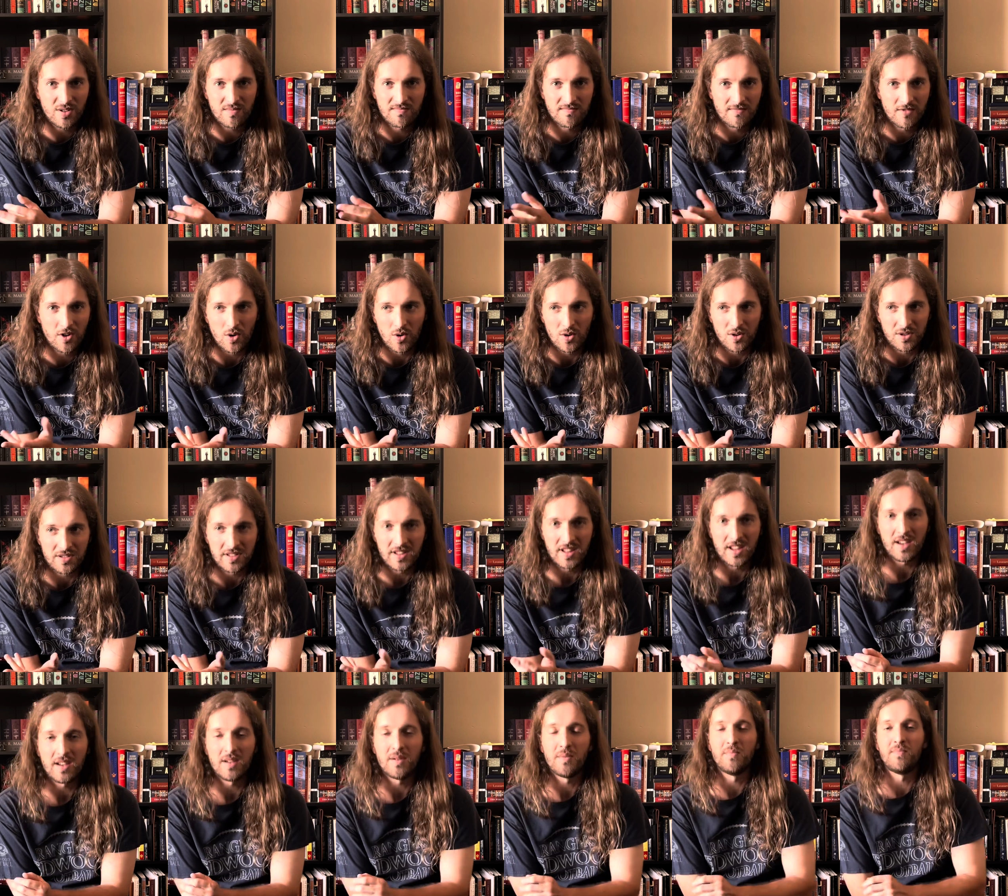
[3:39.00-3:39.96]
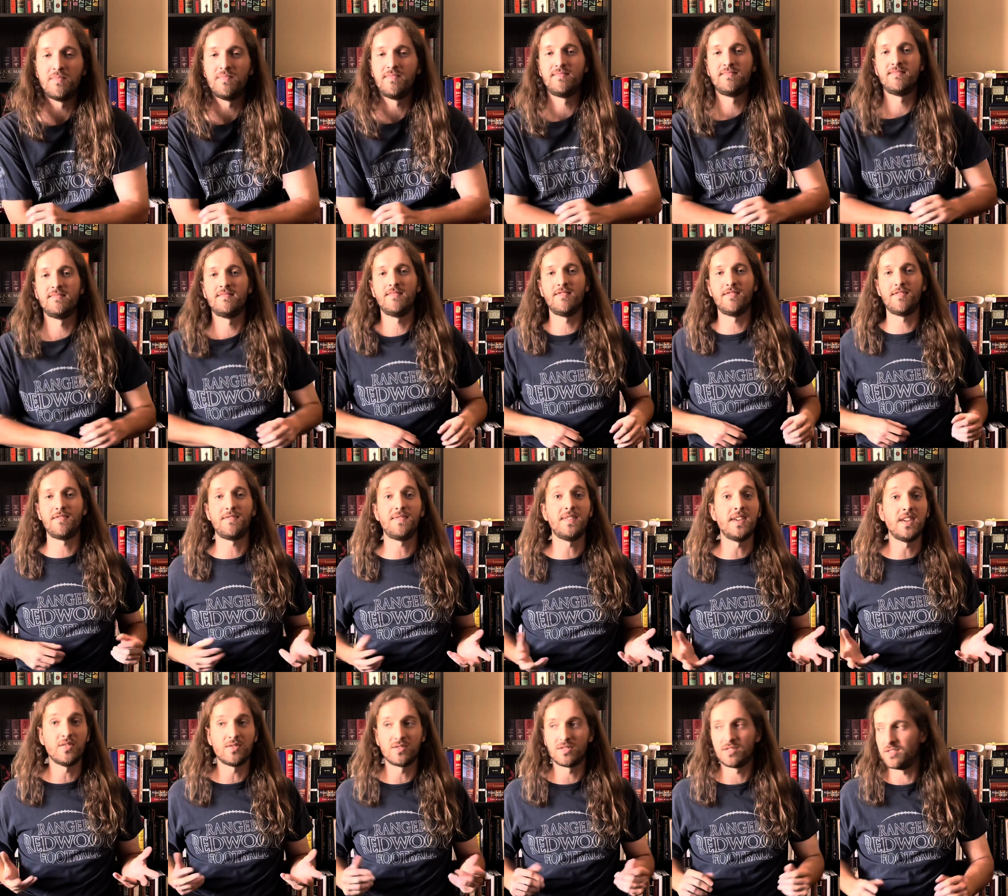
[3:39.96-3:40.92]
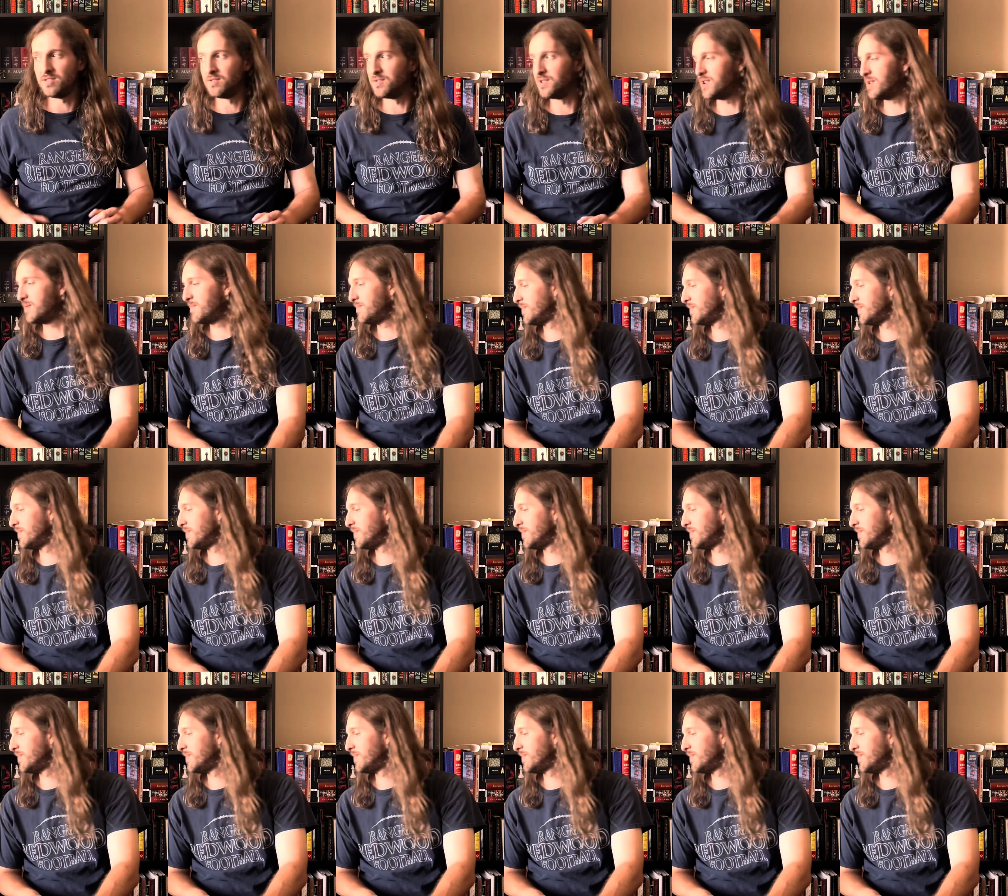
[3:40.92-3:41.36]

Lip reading: gold nib feel to it.